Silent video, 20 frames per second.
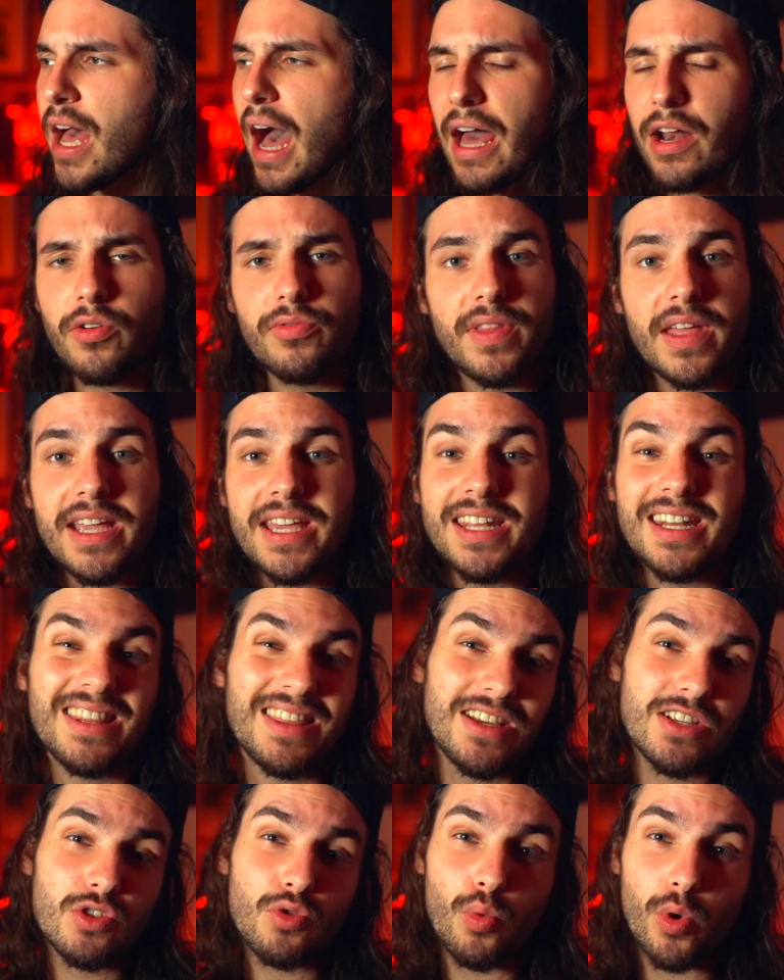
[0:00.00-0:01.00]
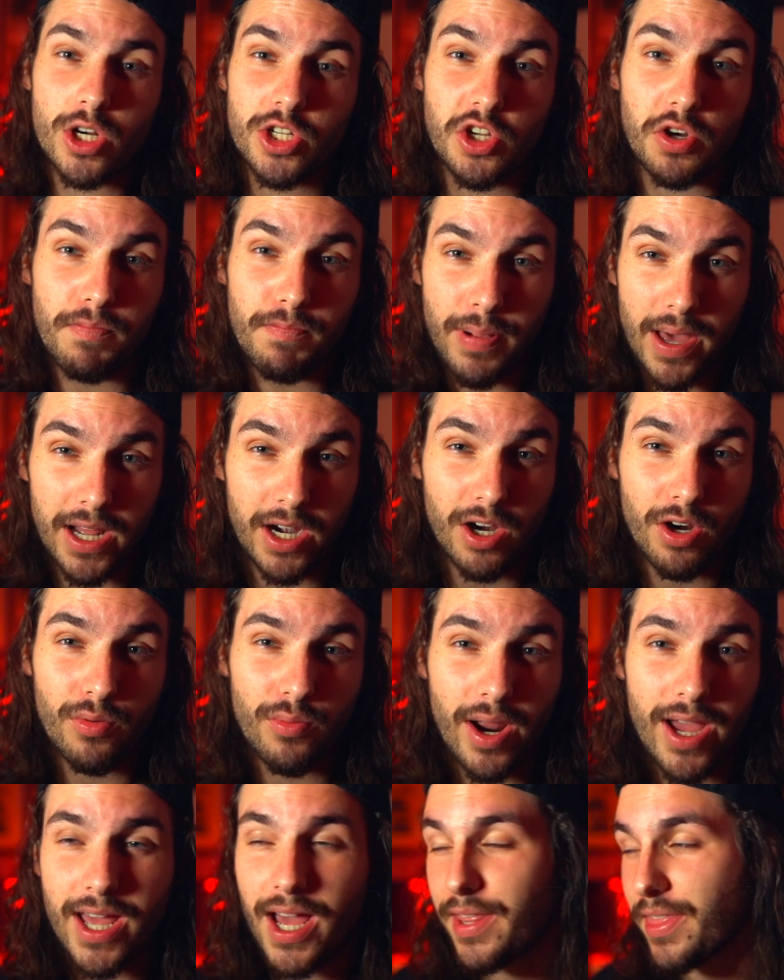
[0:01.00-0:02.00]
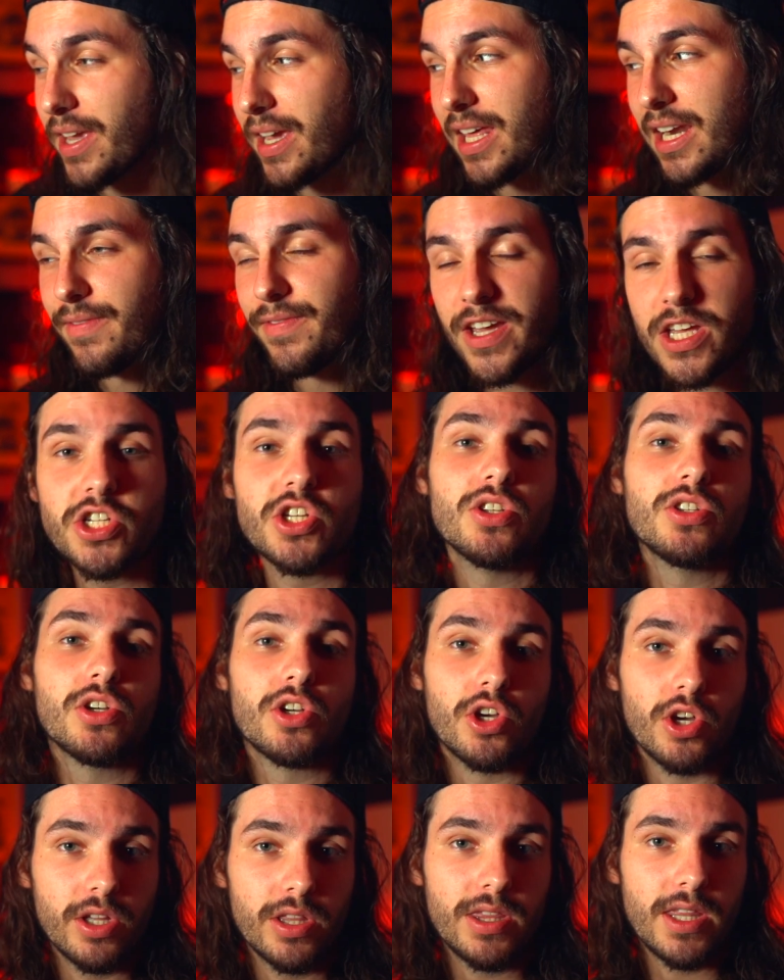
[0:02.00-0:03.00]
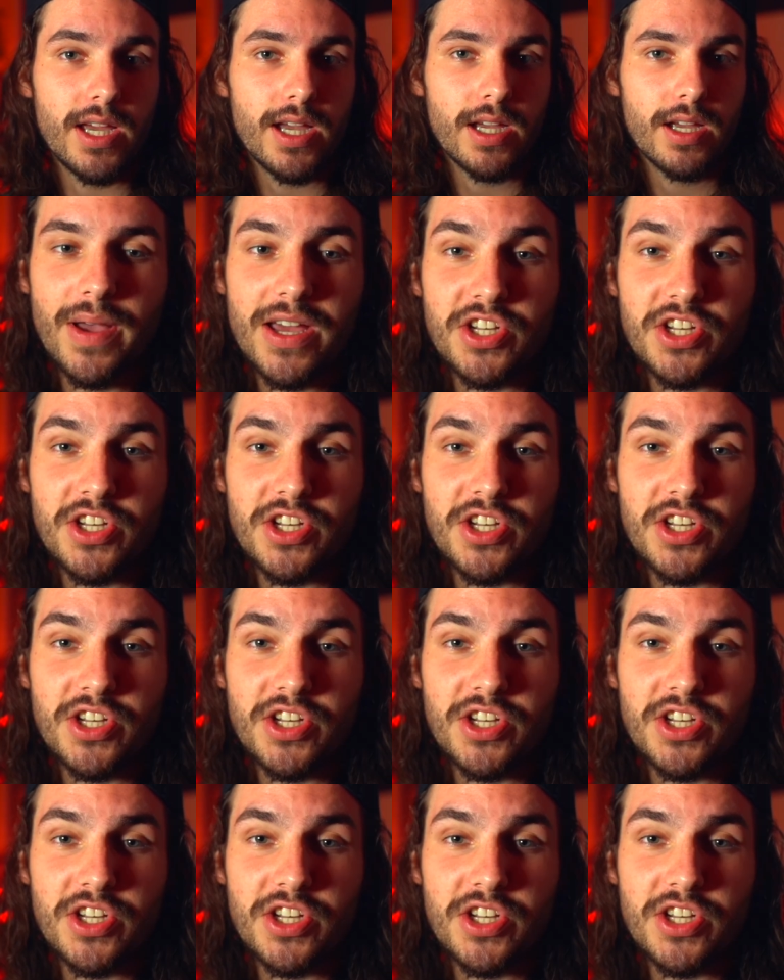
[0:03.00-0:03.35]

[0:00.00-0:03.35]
I don't think anything's worse or better, right? I think innovation's a good thing.